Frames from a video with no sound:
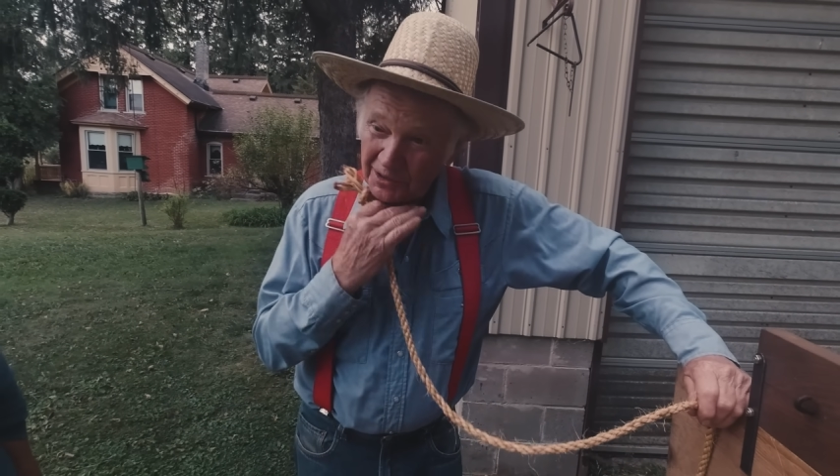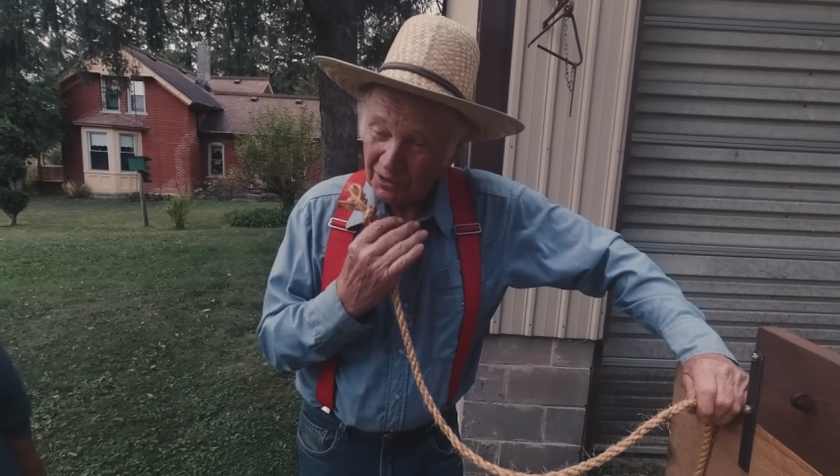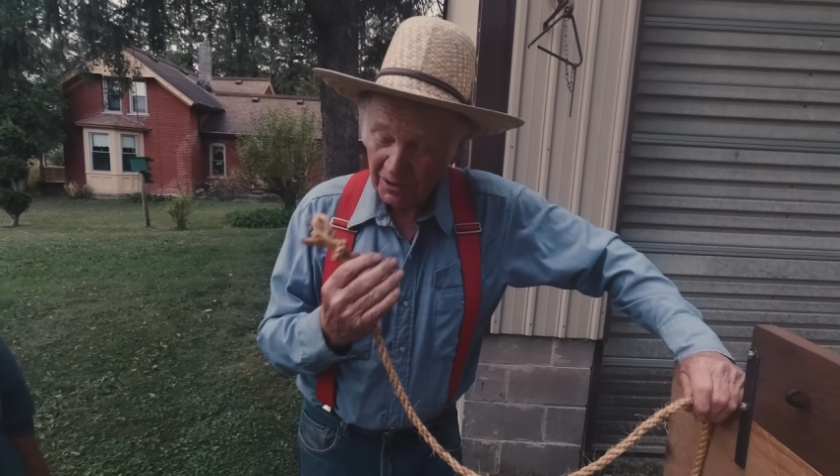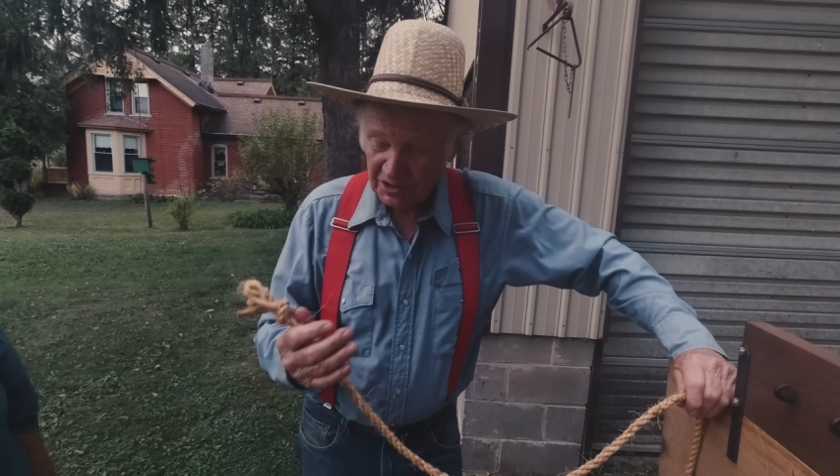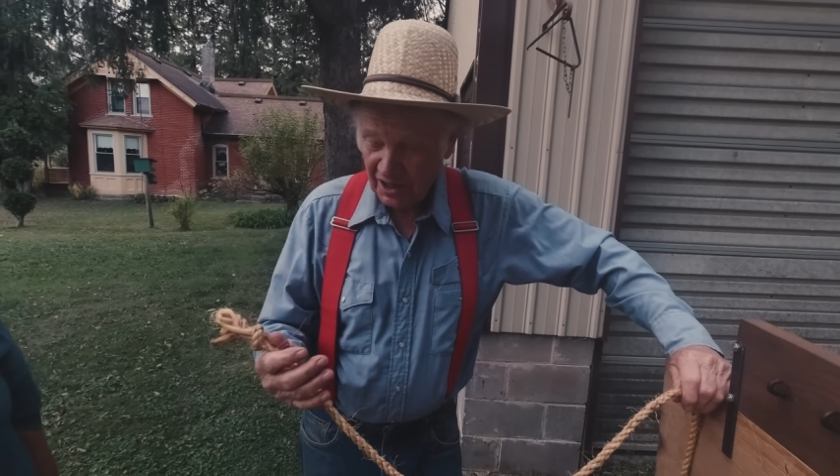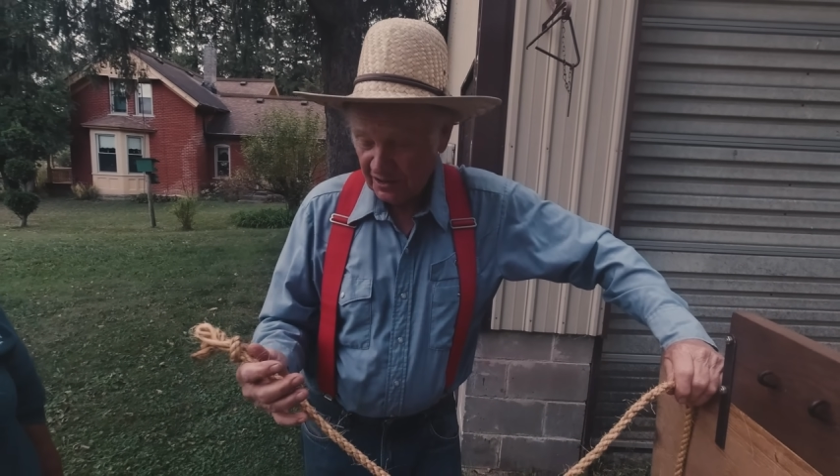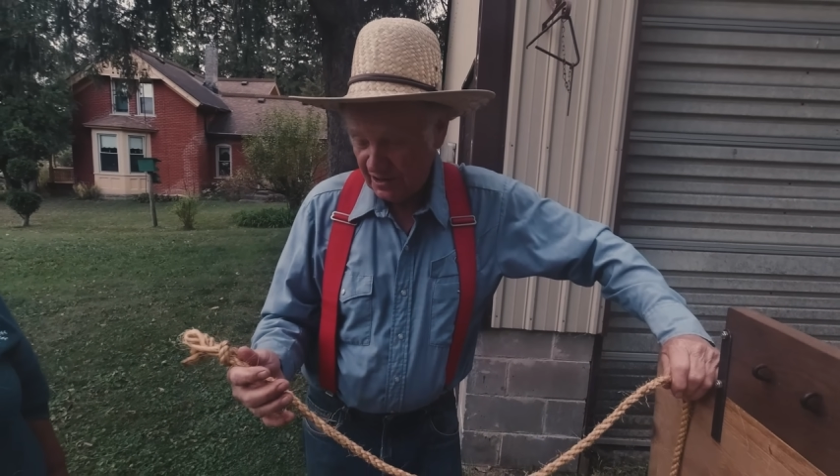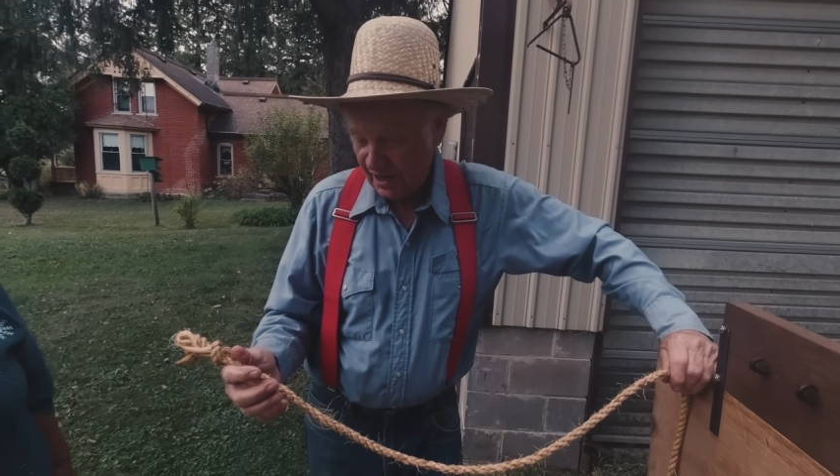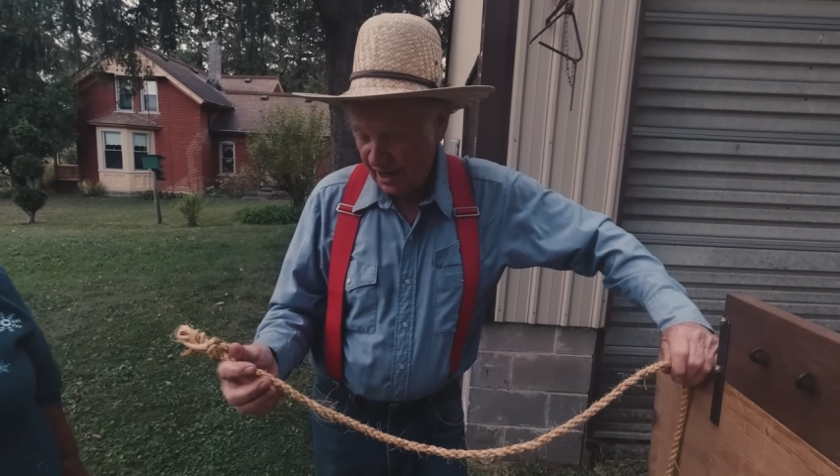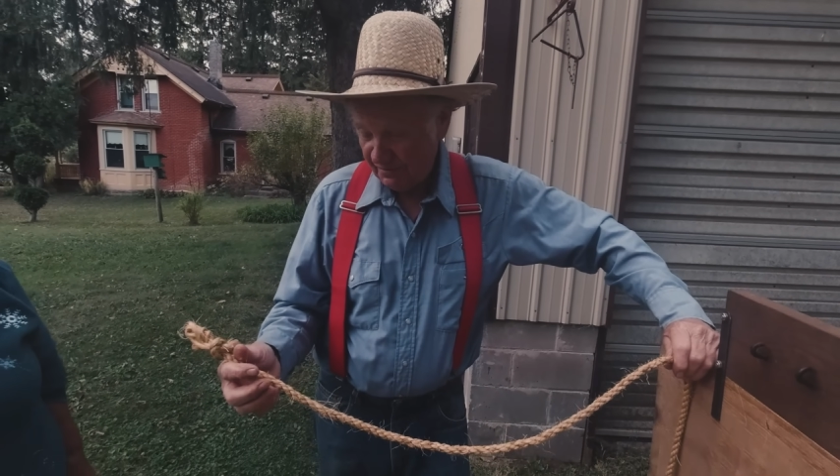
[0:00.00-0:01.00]
You always have
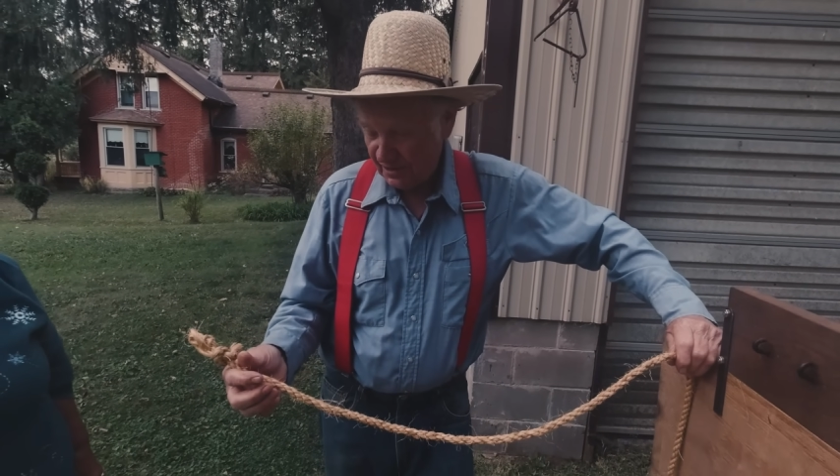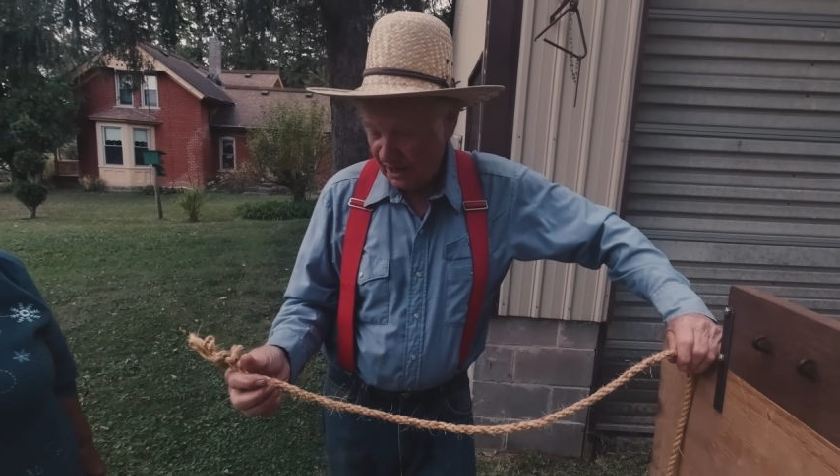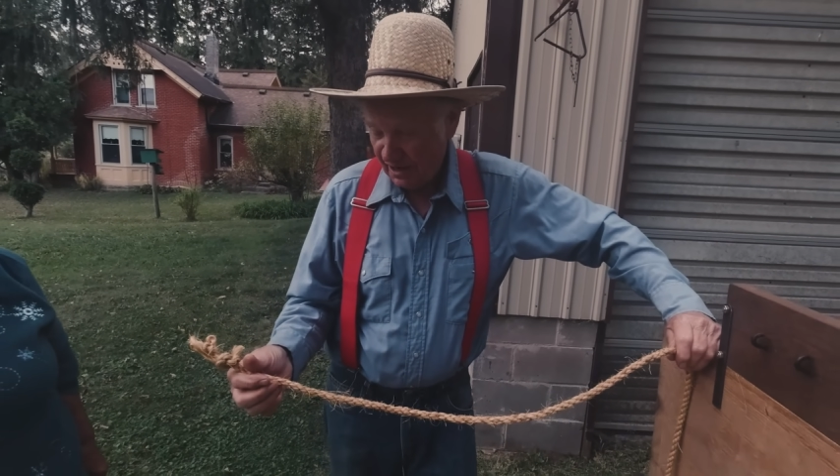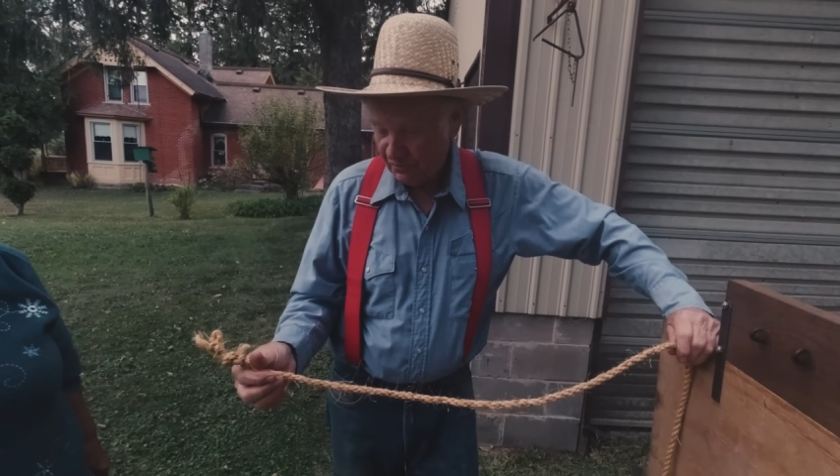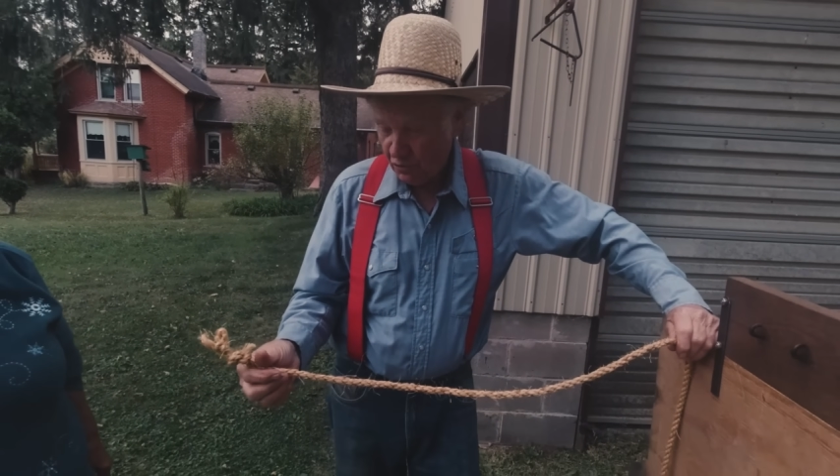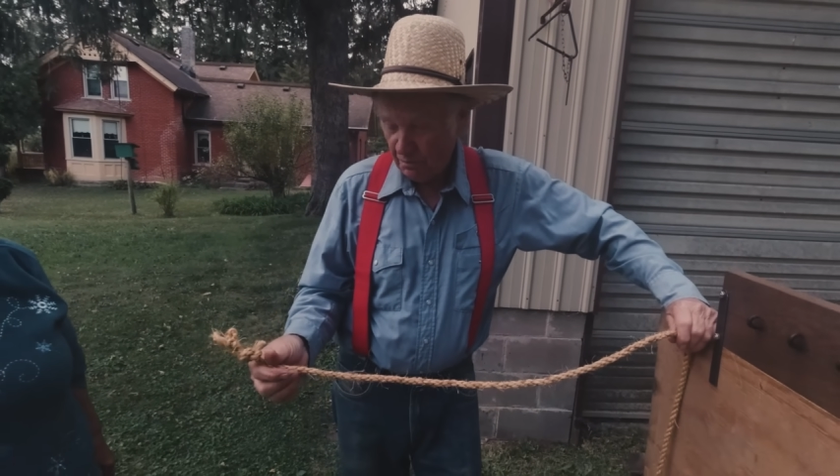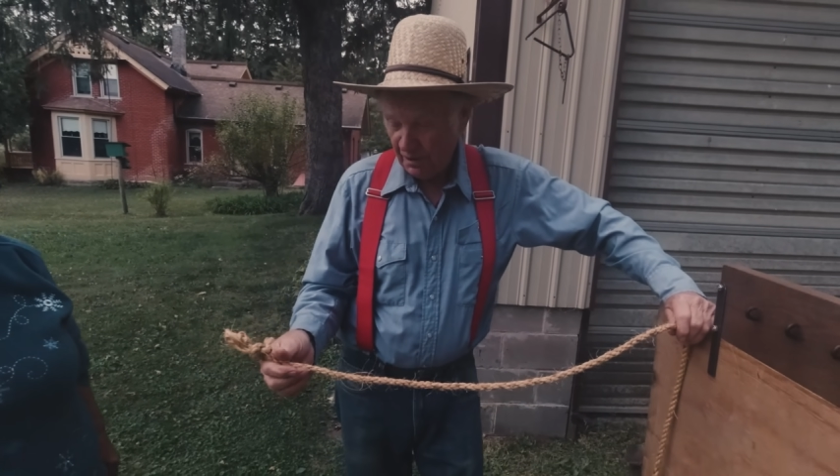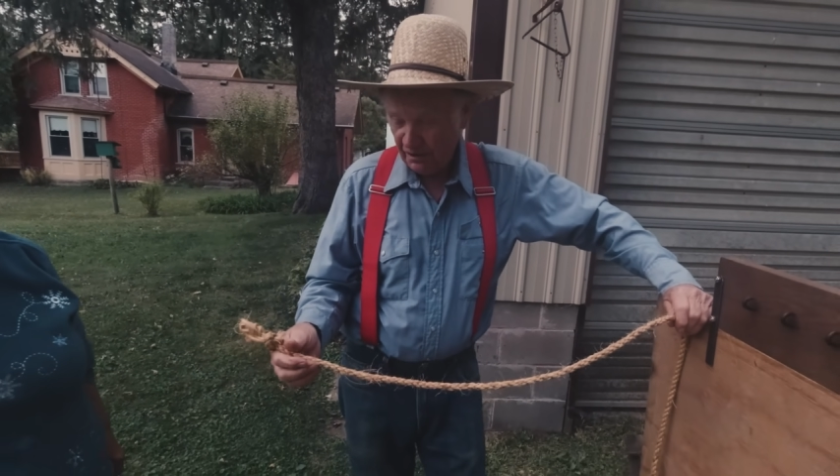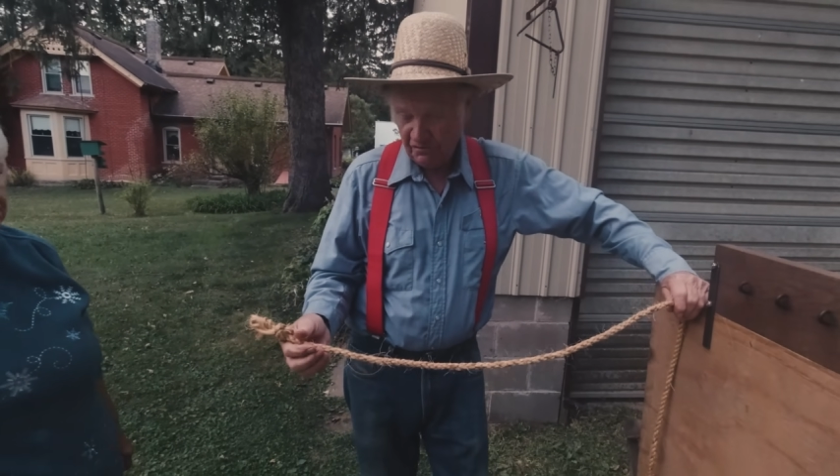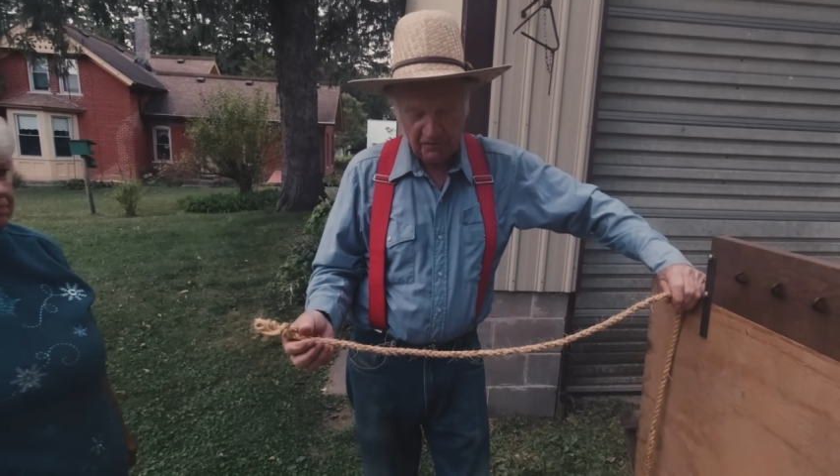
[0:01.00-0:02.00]
to have rope on the